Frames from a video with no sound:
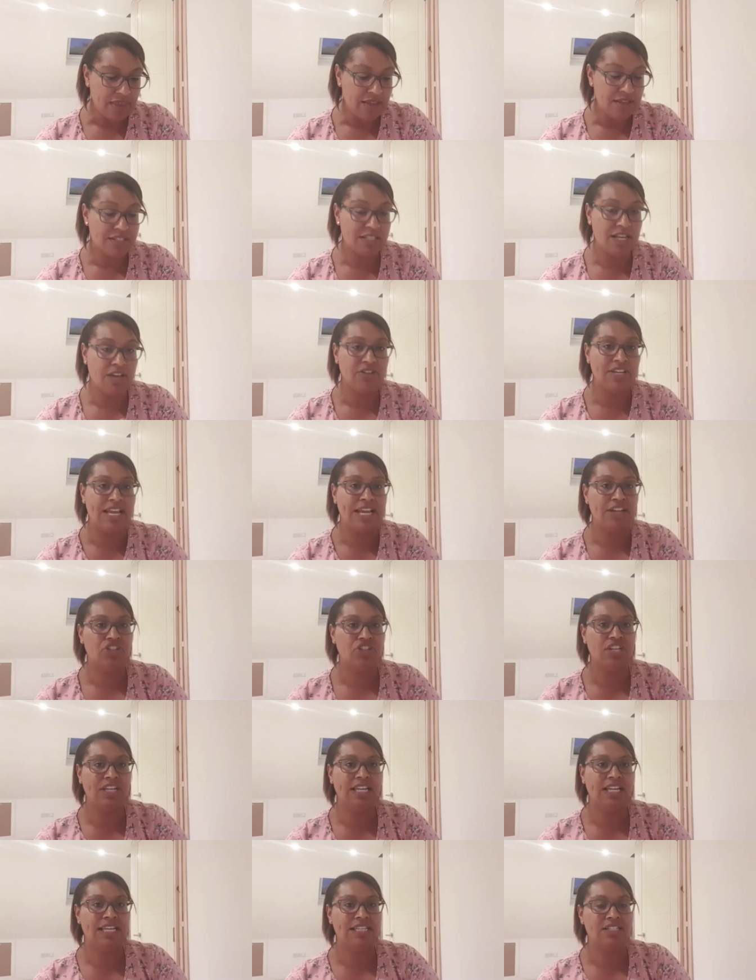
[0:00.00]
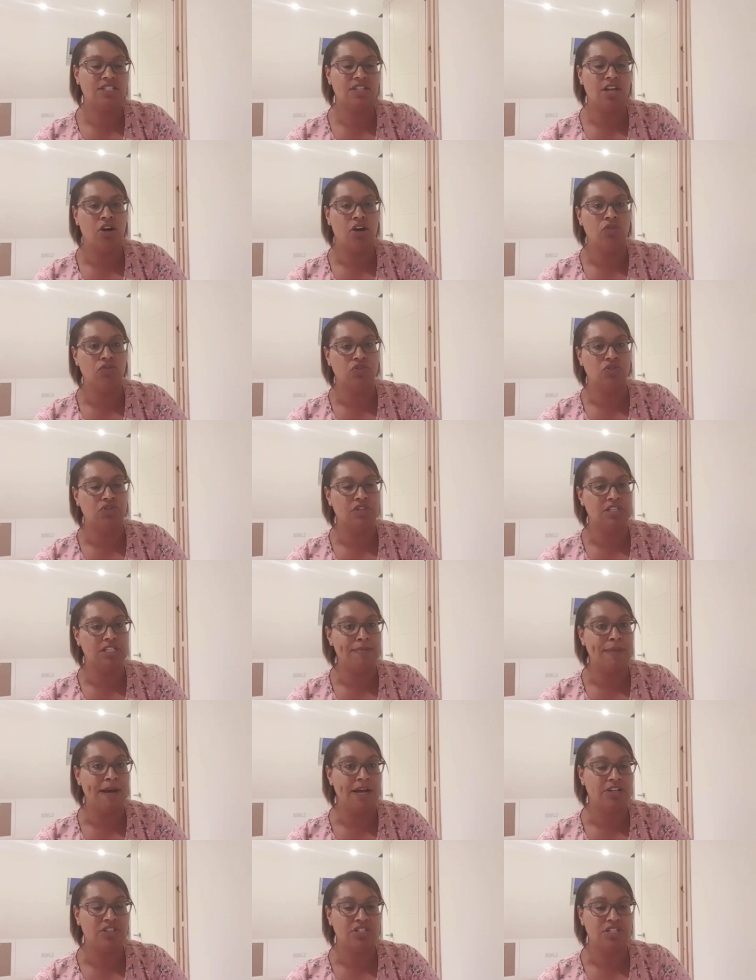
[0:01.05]
So, yeah, she needs to hold on as
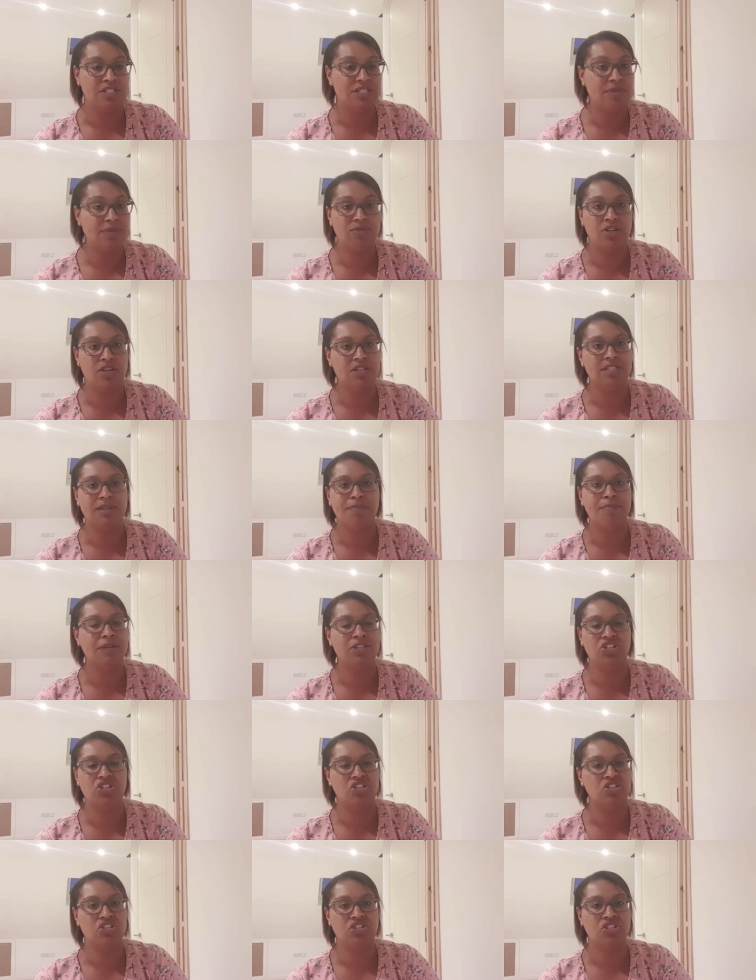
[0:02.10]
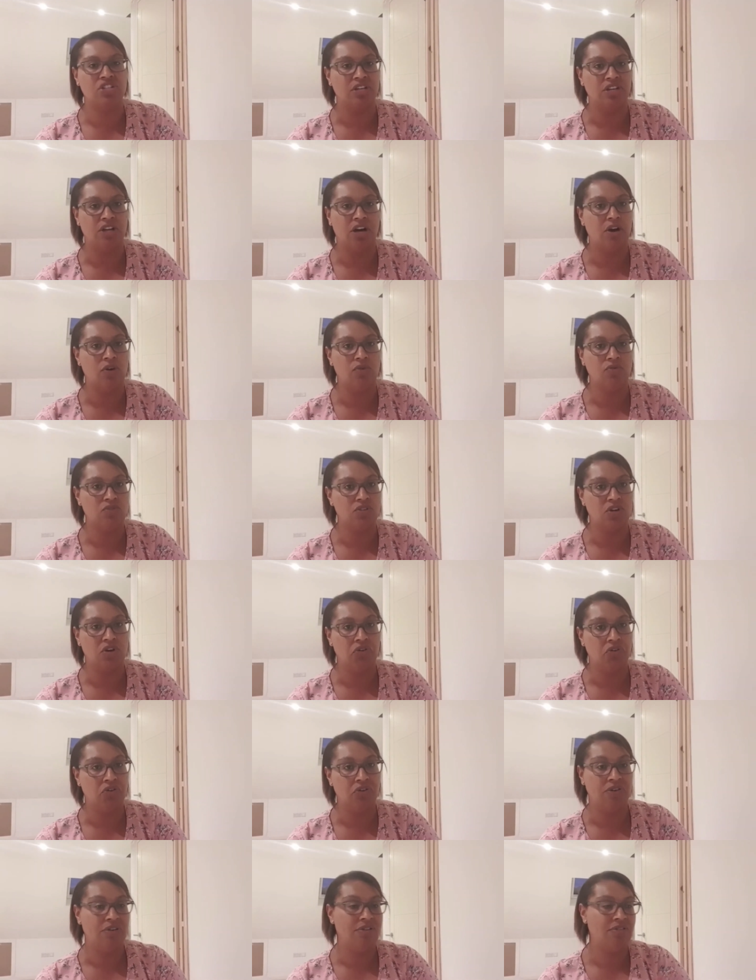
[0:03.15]
much. And sometimes some bitches just don't hold
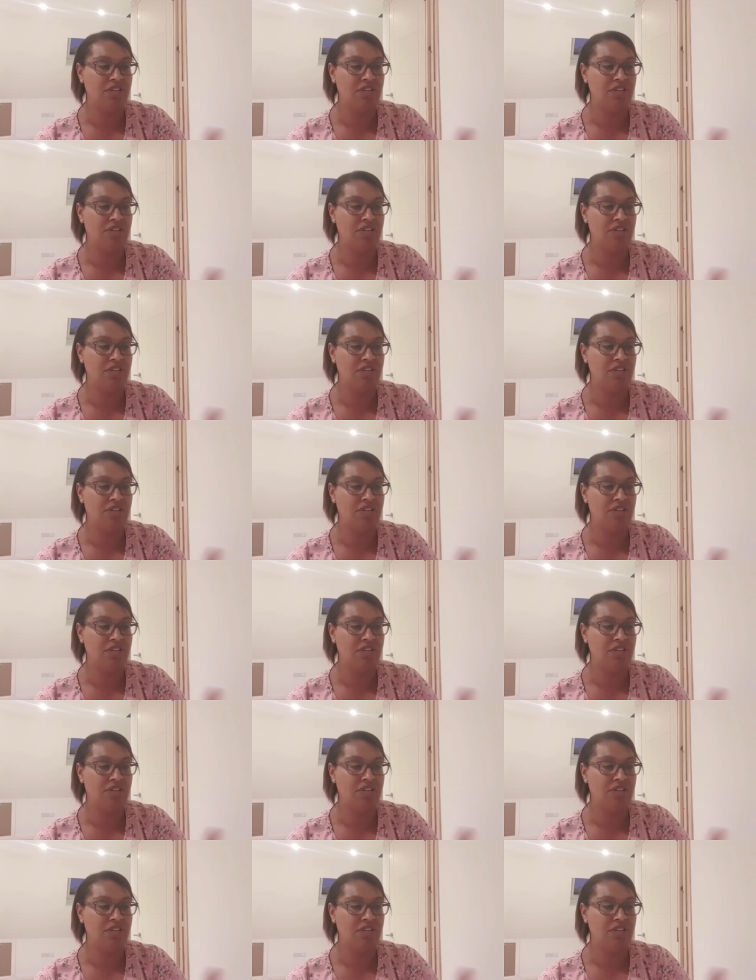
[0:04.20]
on.